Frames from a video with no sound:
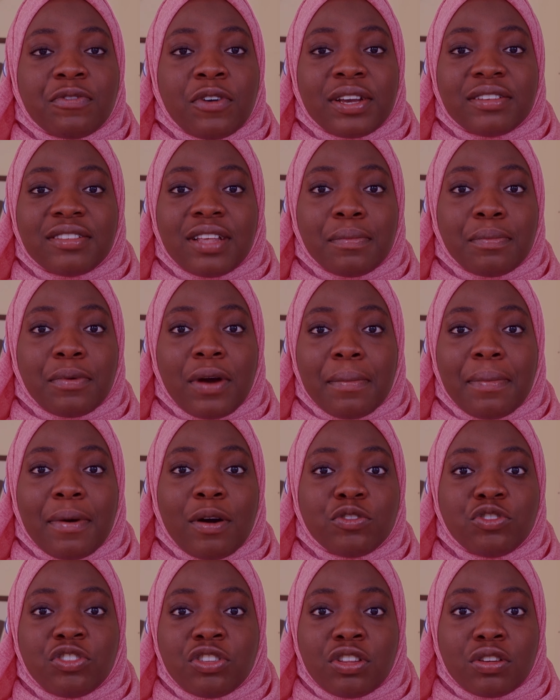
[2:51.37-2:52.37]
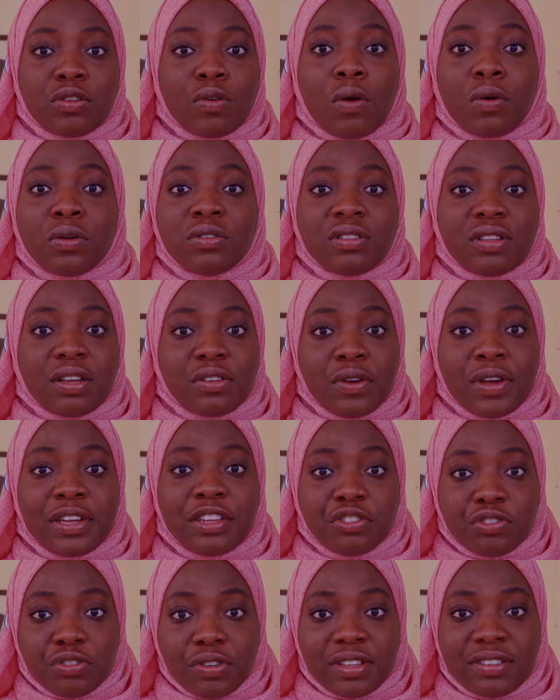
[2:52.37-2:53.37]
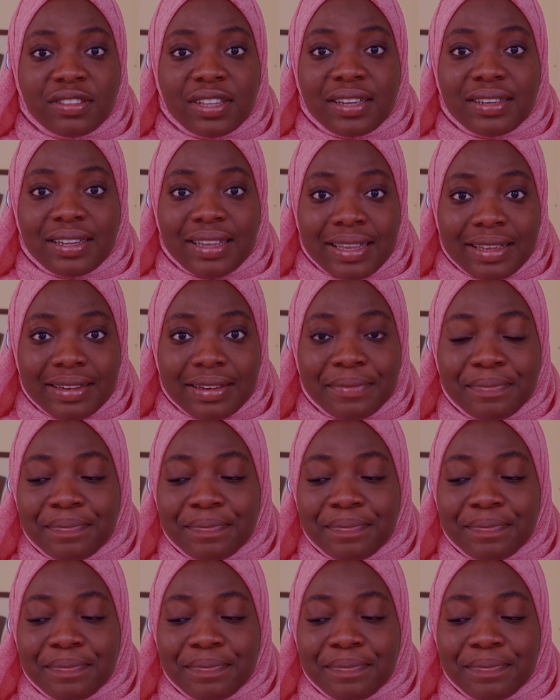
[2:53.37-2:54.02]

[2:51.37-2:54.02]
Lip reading: for example, about the course that you're interested in.